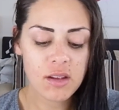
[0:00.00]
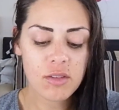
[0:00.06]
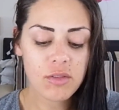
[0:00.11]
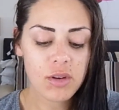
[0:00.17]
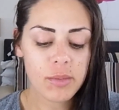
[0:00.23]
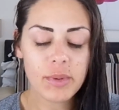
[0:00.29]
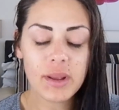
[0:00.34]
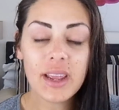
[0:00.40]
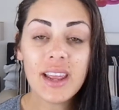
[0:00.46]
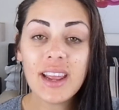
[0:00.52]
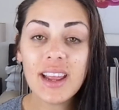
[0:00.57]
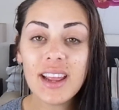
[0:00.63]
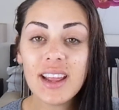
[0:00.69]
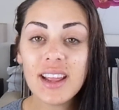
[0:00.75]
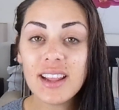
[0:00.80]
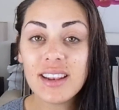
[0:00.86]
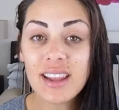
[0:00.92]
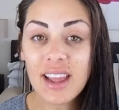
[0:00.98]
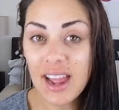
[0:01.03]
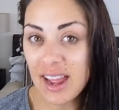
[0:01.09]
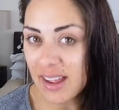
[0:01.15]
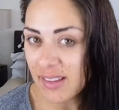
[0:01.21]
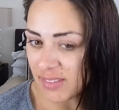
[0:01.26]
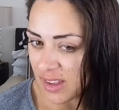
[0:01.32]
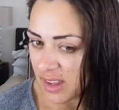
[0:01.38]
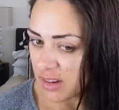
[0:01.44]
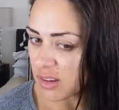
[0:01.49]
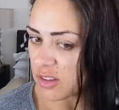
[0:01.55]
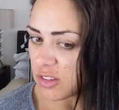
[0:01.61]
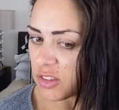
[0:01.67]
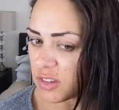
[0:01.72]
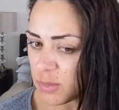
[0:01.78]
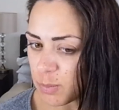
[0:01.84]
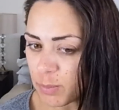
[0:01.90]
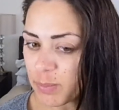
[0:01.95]
rub it in, and then I
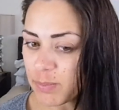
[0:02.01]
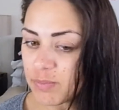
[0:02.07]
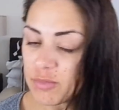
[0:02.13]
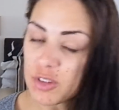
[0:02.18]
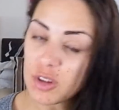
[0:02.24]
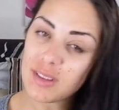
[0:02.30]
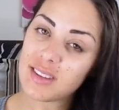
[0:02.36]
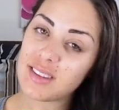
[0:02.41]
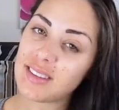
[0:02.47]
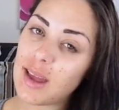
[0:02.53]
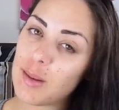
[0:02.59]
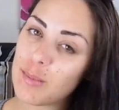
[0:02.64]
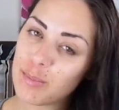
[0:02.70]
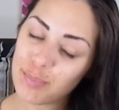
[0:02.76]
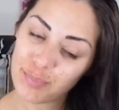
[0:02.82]
just do the same.